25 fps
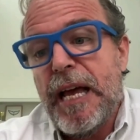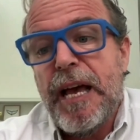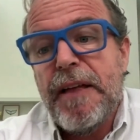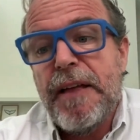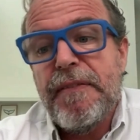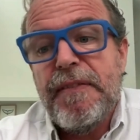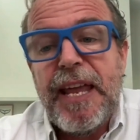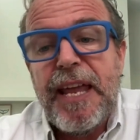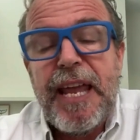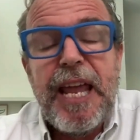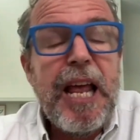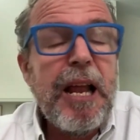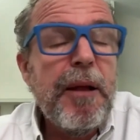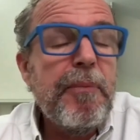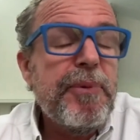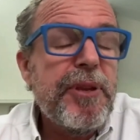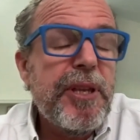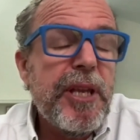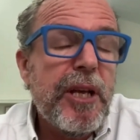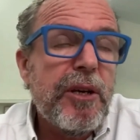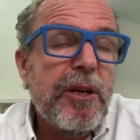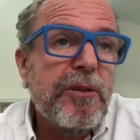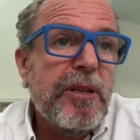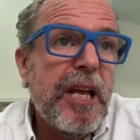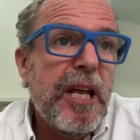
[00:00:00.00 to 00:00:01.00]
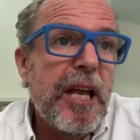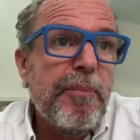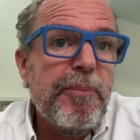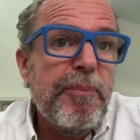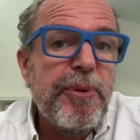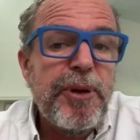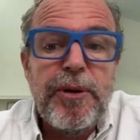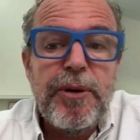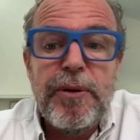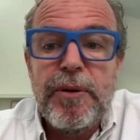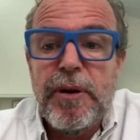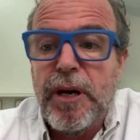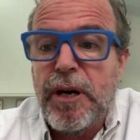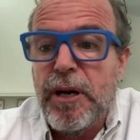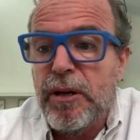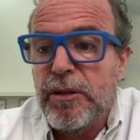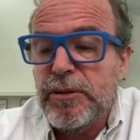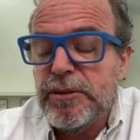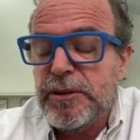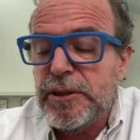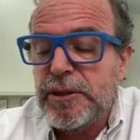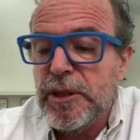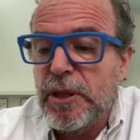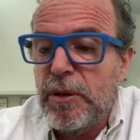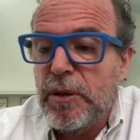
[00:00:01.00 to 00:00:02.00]
They could help you
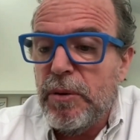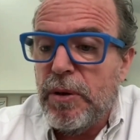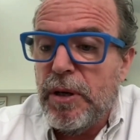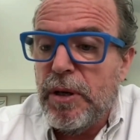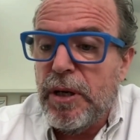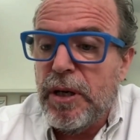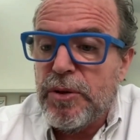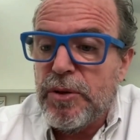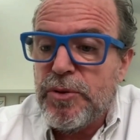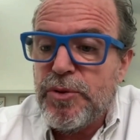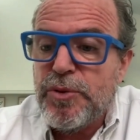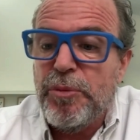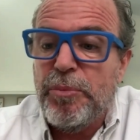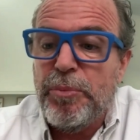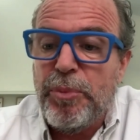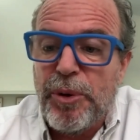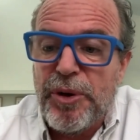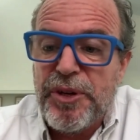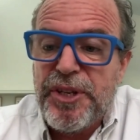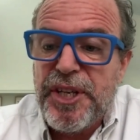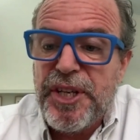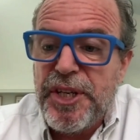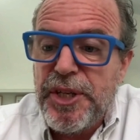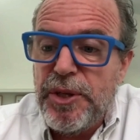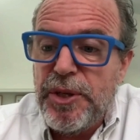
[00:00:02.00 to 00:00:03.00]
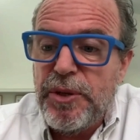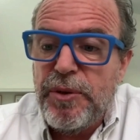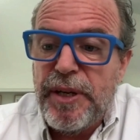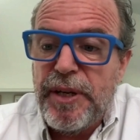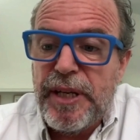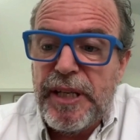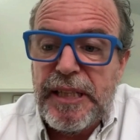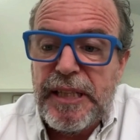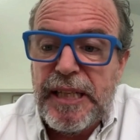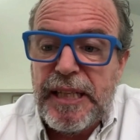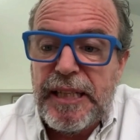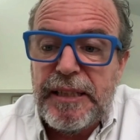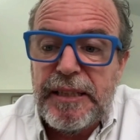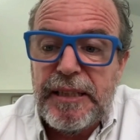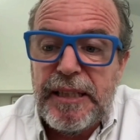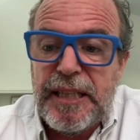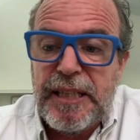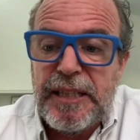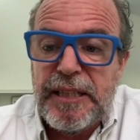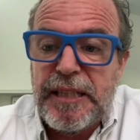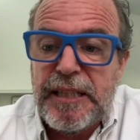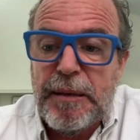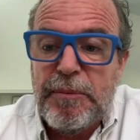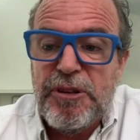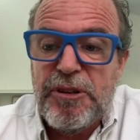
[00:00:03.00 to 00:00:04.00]
also supporting you
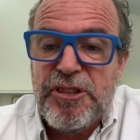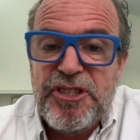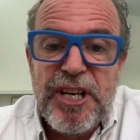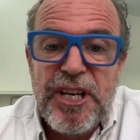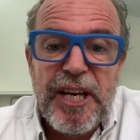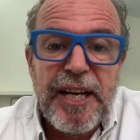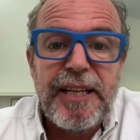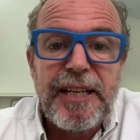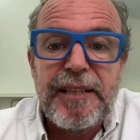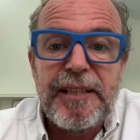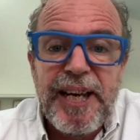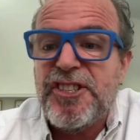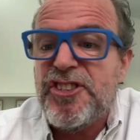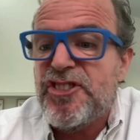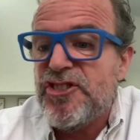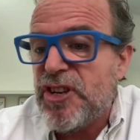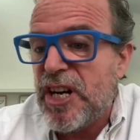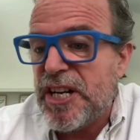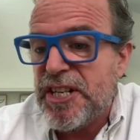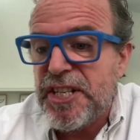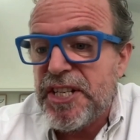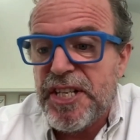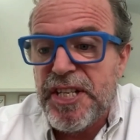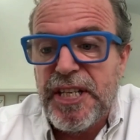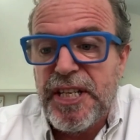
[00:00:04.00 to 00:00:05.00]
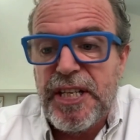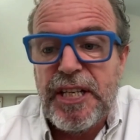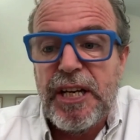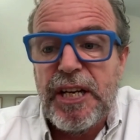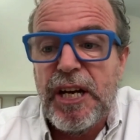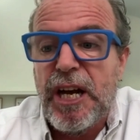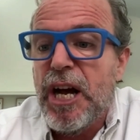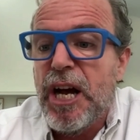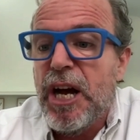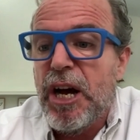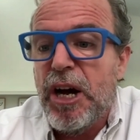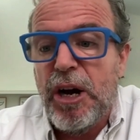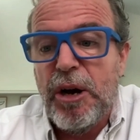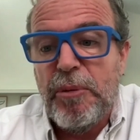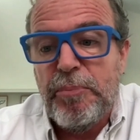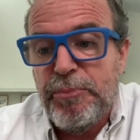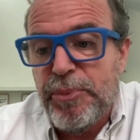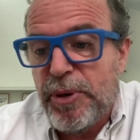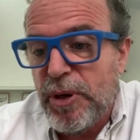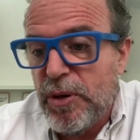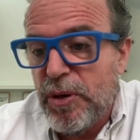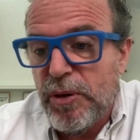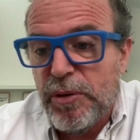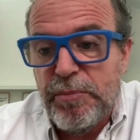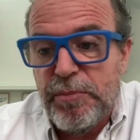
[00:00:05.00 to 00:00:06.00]
in double checking the strategy of
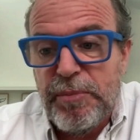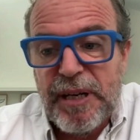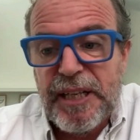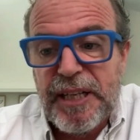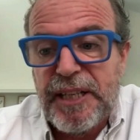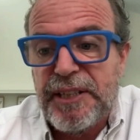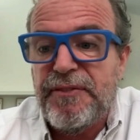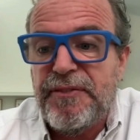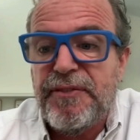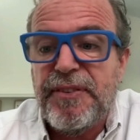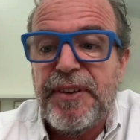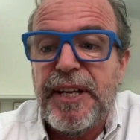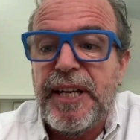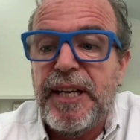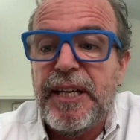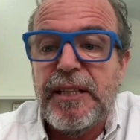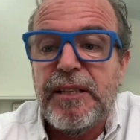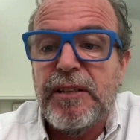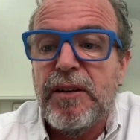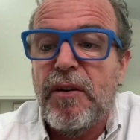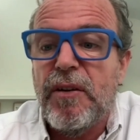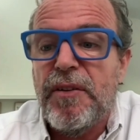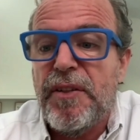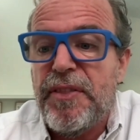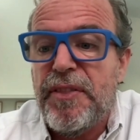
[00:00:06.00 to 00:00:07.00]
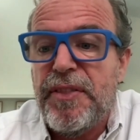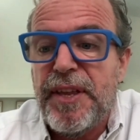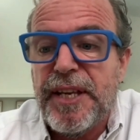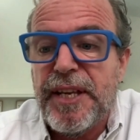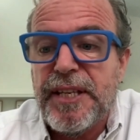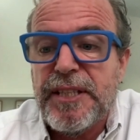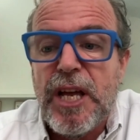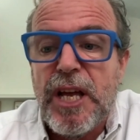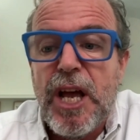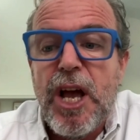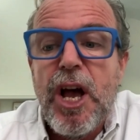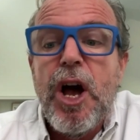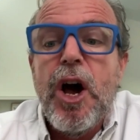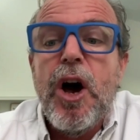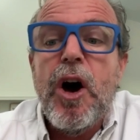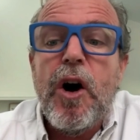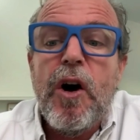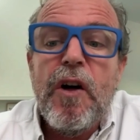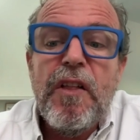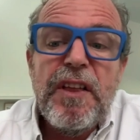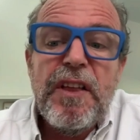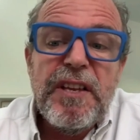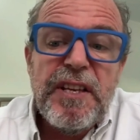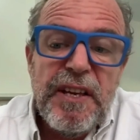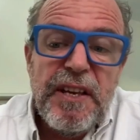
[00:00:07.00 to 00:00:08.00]
product market fit, other things.
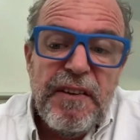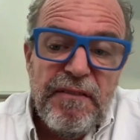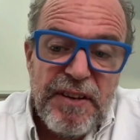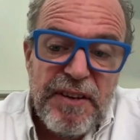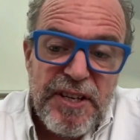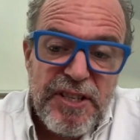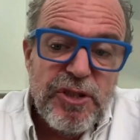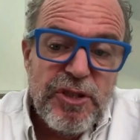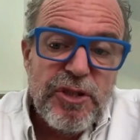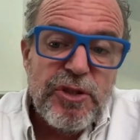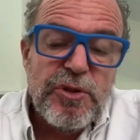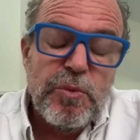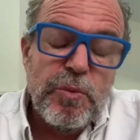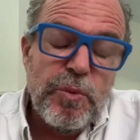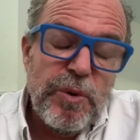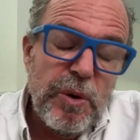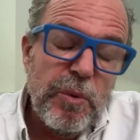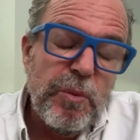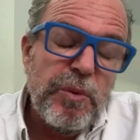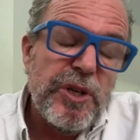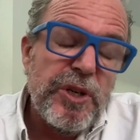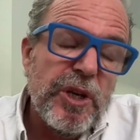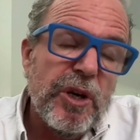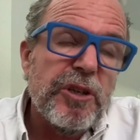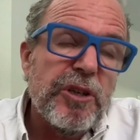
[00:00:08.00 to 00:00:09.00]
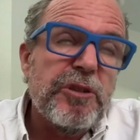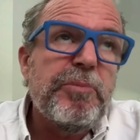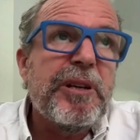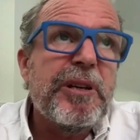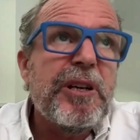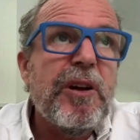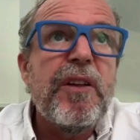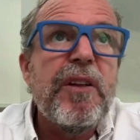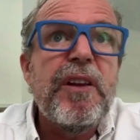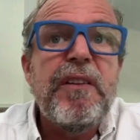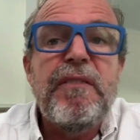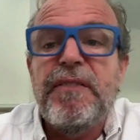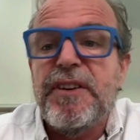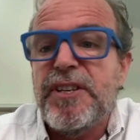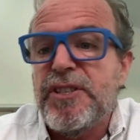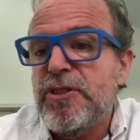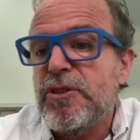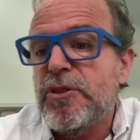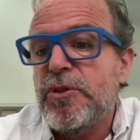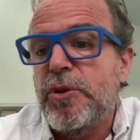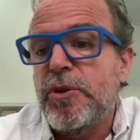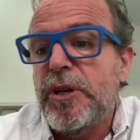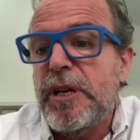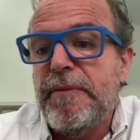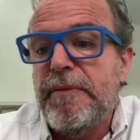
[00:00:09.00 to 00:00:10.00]
Other investors, we don't, but other
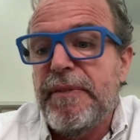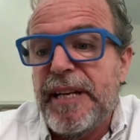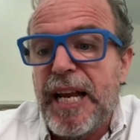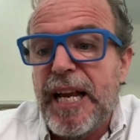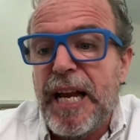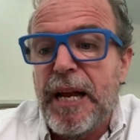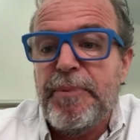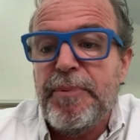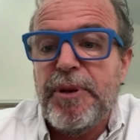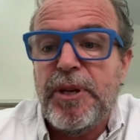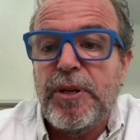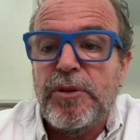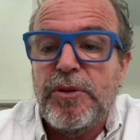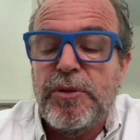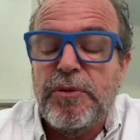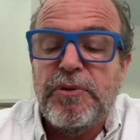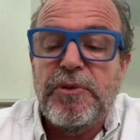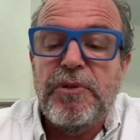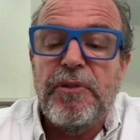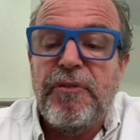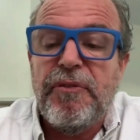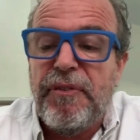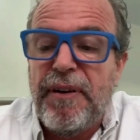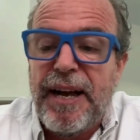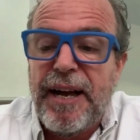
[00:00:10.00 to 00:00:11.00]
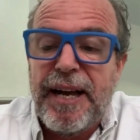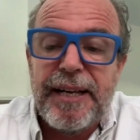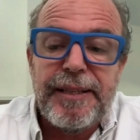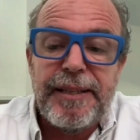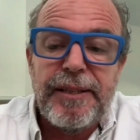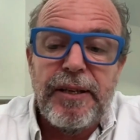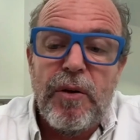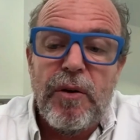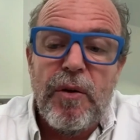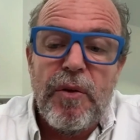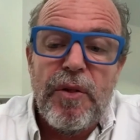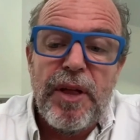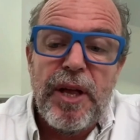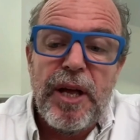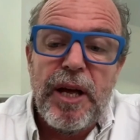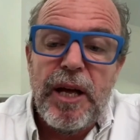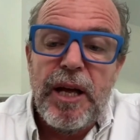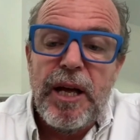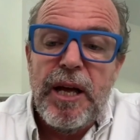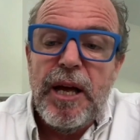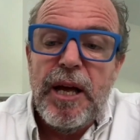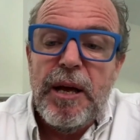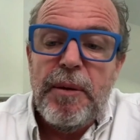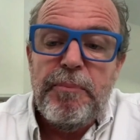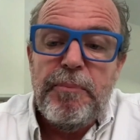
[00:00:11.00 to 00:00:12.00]
investors could even help you to find other
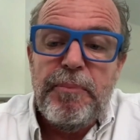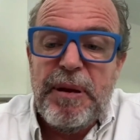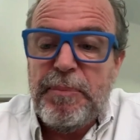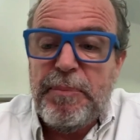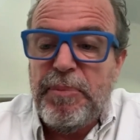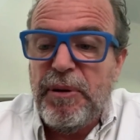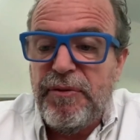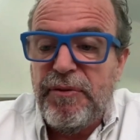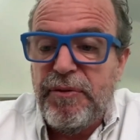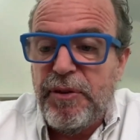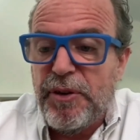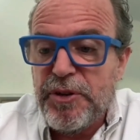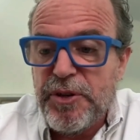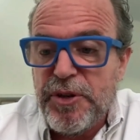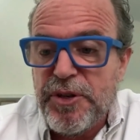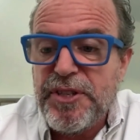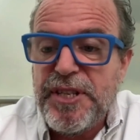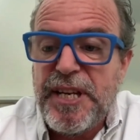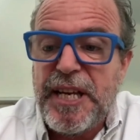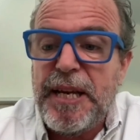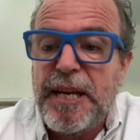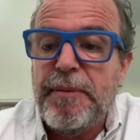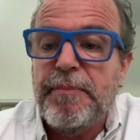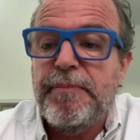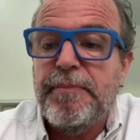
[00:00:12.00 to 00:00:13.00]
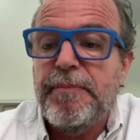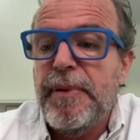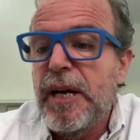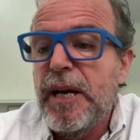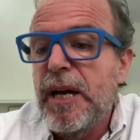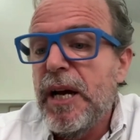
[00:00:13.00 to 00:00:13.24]
people for your team.